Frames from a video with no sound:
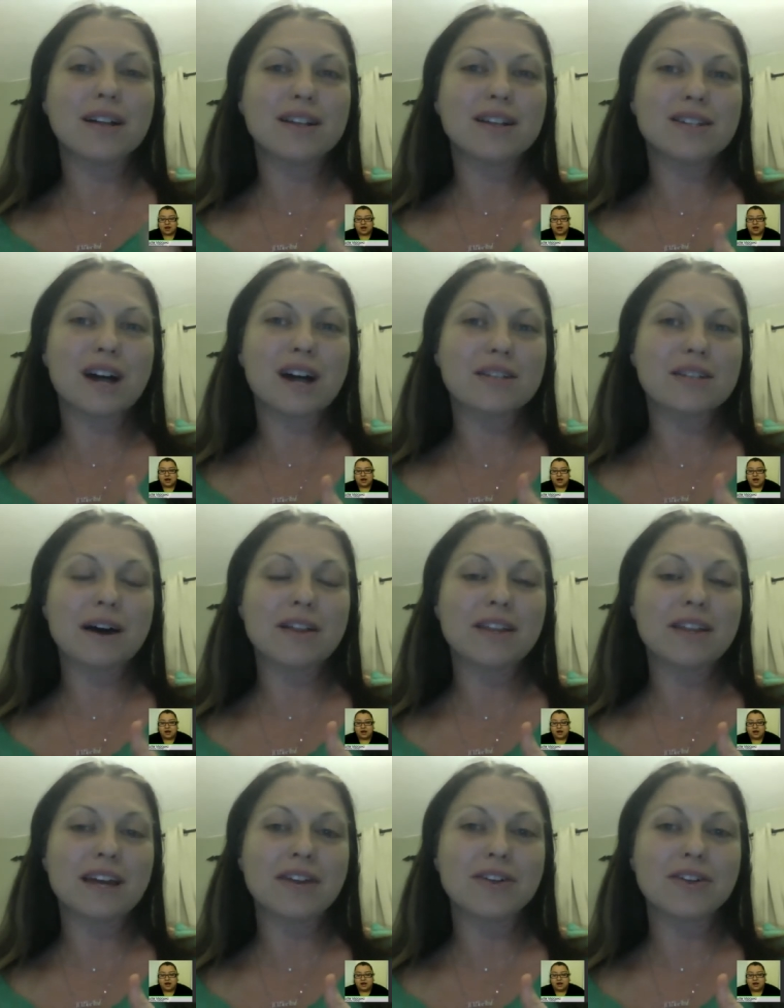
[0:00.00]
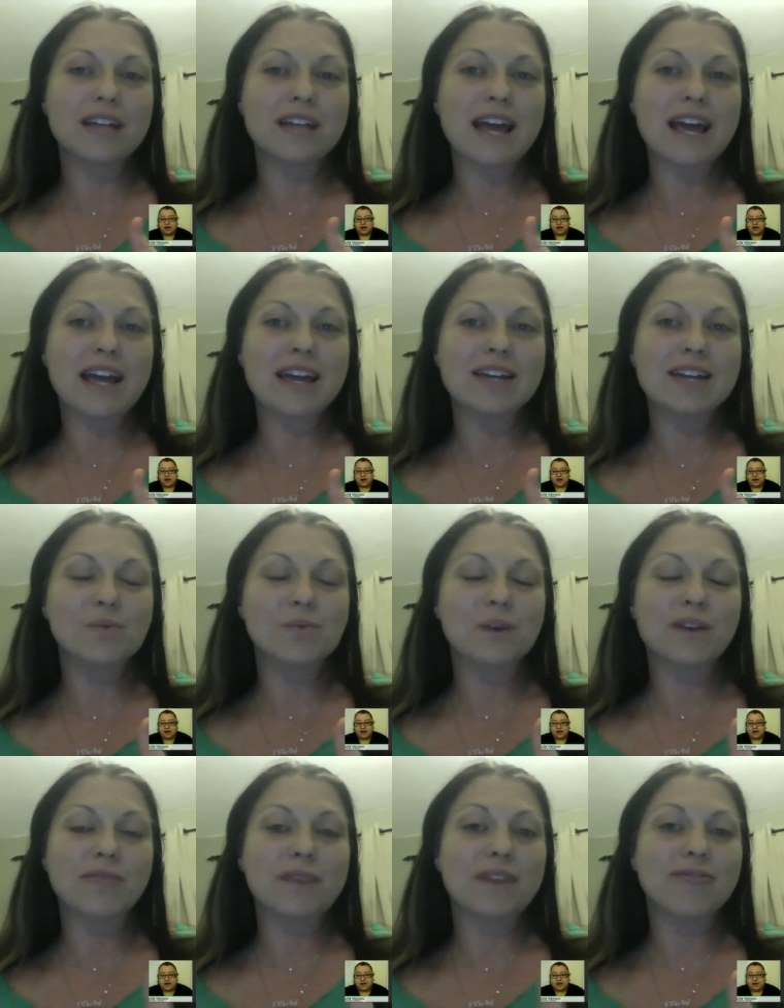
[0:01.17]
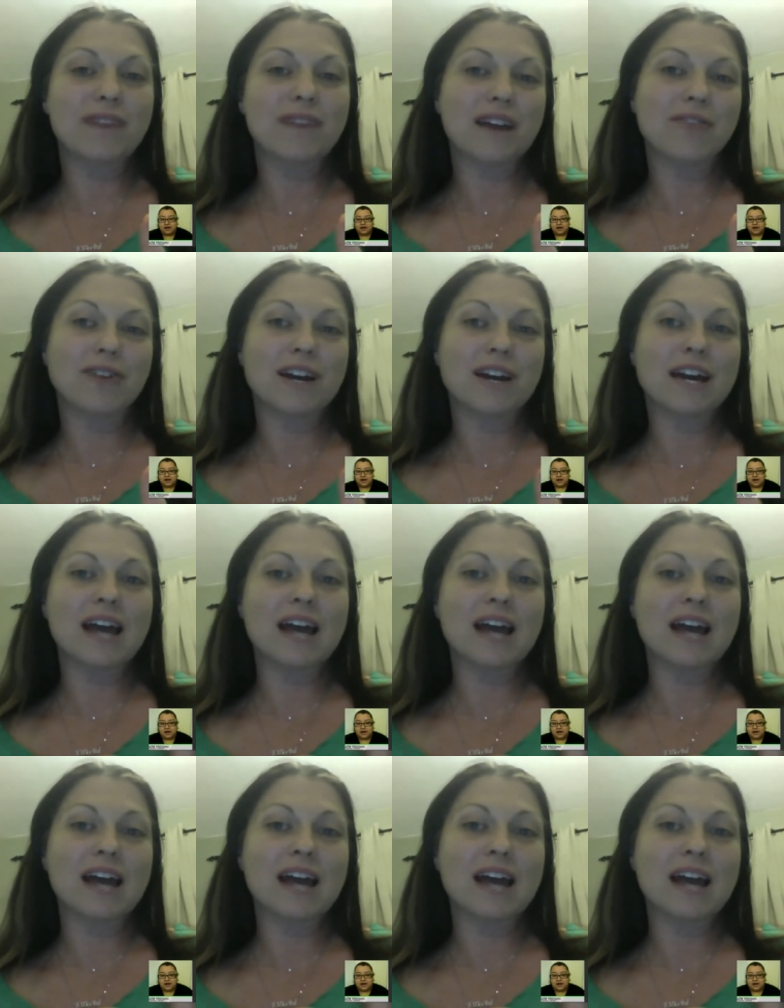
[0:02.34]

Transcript: talked about the other day is one of my favorite.